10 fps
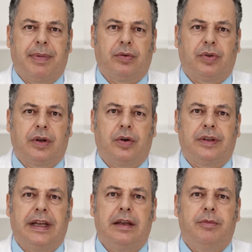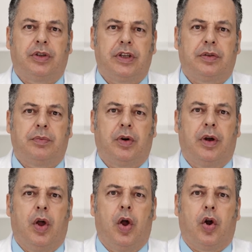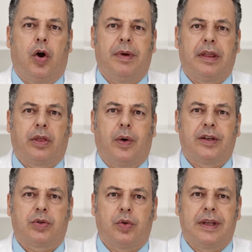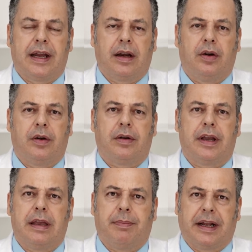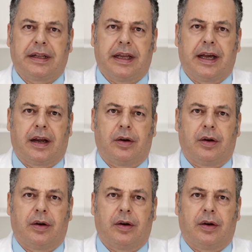suggestibility is found in non-hypnotized persons